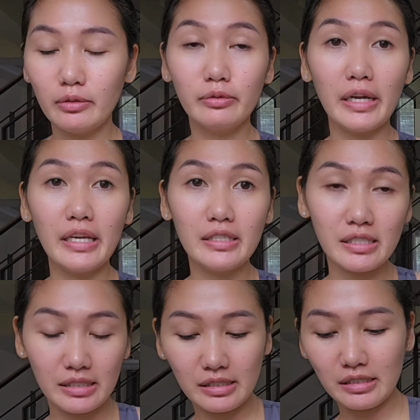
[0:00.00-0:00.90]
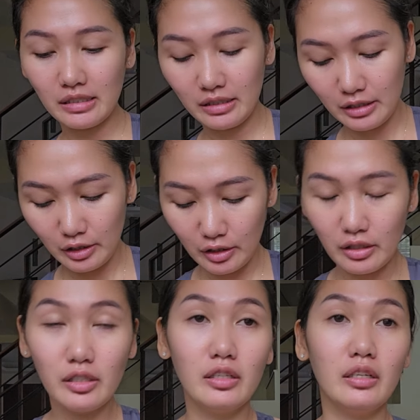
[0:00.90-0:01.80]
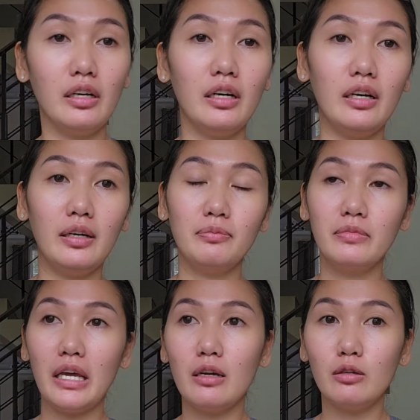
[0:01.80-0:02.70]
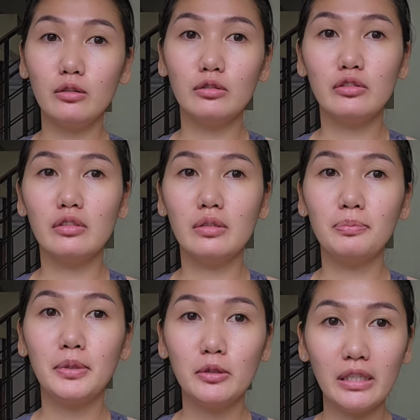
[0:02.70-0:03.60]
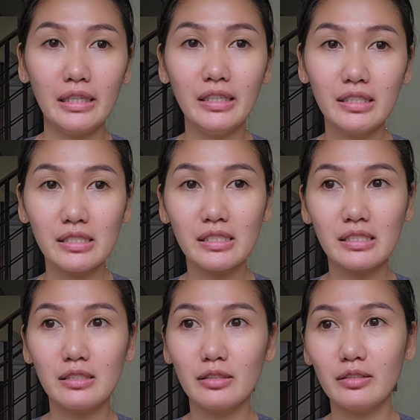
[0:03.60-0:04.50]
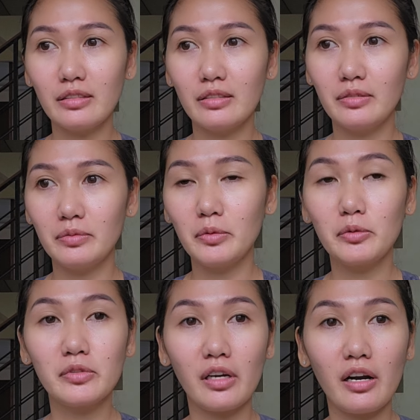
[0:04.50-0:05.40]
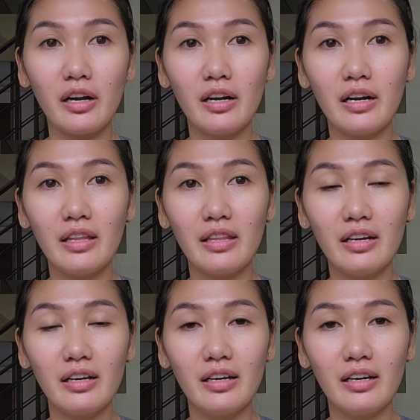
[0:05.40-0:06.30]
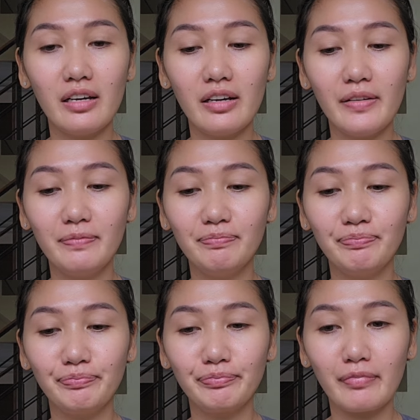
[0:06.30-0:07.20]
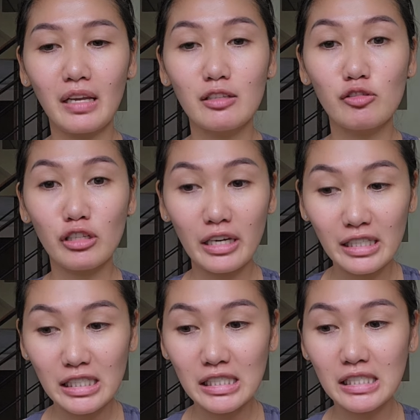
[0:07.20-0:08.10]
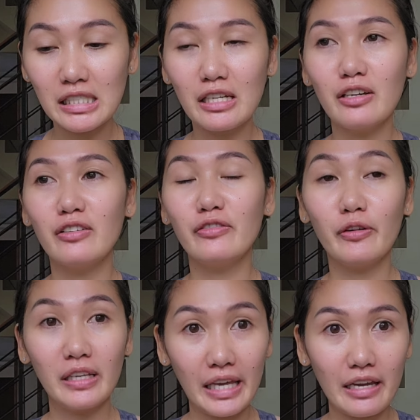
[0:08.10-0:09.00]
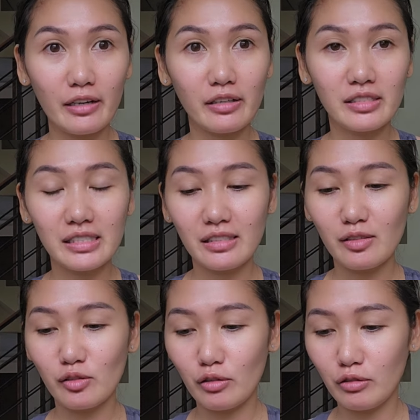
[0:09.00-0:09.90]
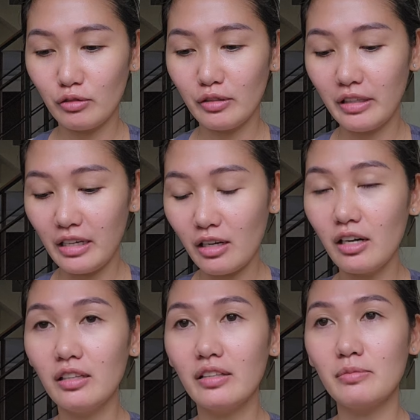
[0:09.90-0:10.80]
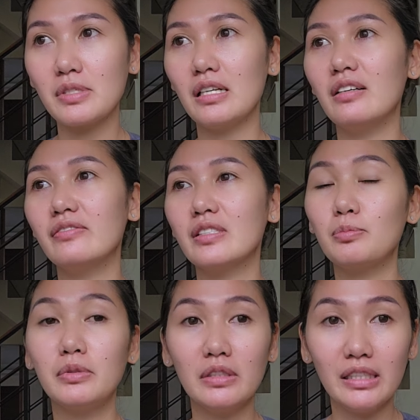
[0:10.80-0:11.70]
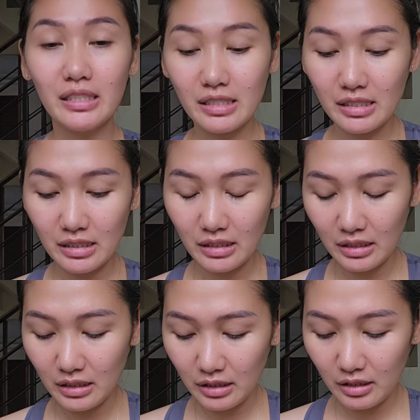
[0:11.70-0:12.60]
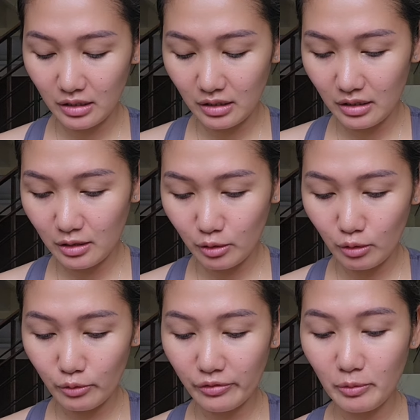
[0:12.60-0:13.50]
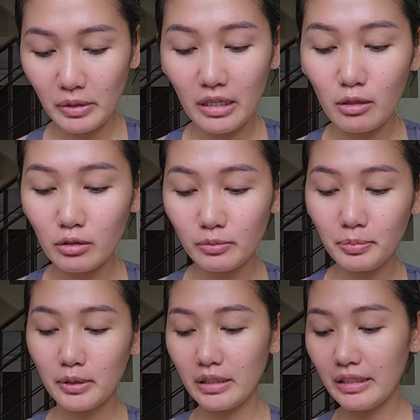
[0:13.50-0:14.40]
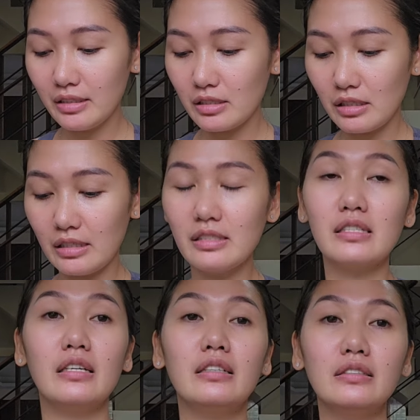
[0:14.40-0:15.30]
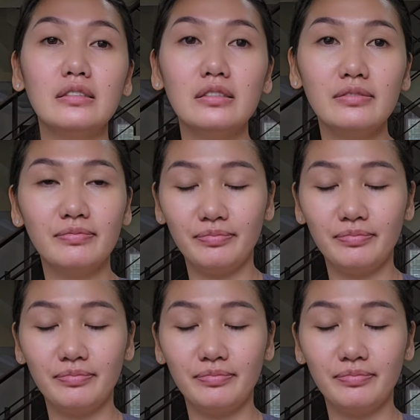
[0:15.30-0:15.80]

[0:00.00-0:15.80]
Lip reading: raise day-old pullets. Those are the chicks for layers. So they call themselves pullets. So from day old pullets until